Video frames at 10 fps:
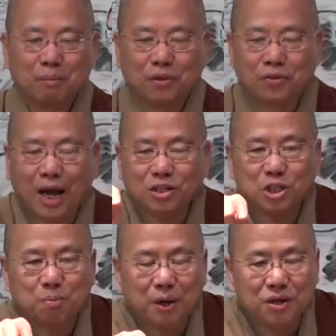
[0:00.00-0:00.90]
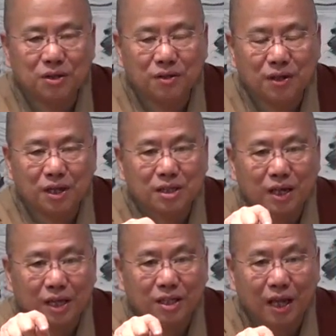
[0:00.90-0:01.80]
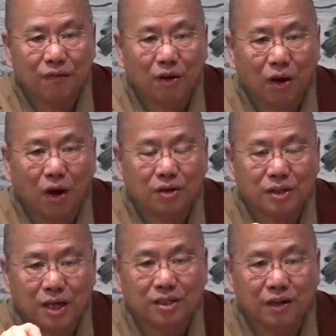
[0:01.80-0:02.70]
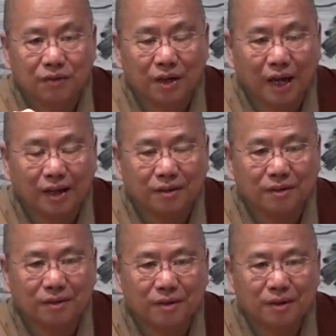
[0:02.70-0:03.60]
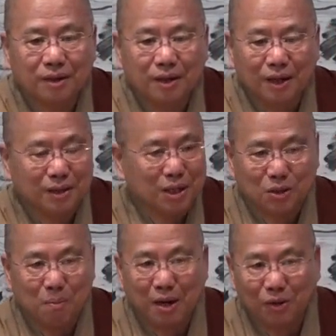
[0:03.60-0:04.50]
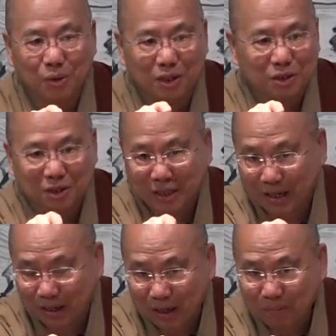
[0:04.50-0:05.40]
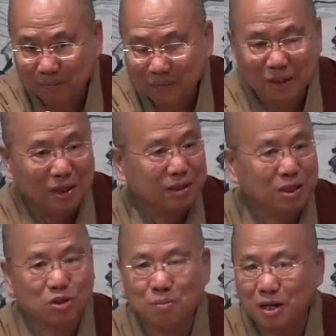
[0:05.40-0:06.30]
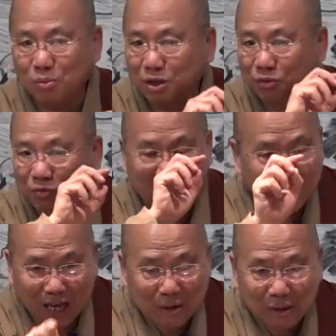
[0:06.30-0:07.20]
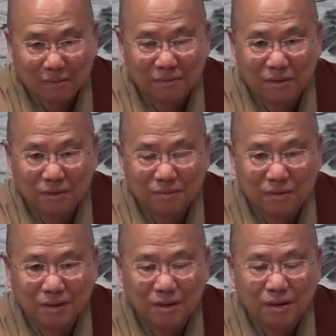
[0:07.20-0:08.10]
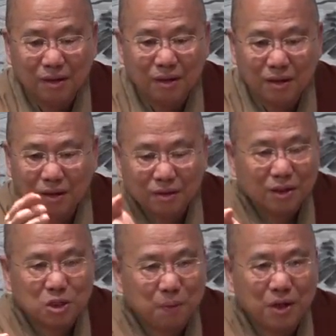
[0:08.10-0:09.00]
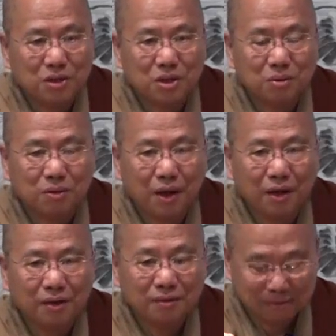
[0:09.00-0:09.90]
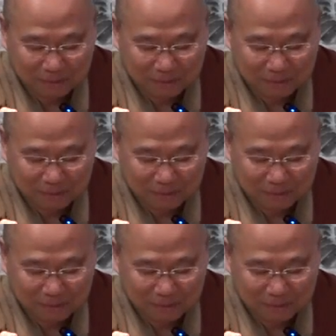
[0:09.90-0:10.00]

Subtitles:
But that space in this has never lost, has never gained. It does not matter whether you take it up. It does not matter whether we claim it. The space is still there.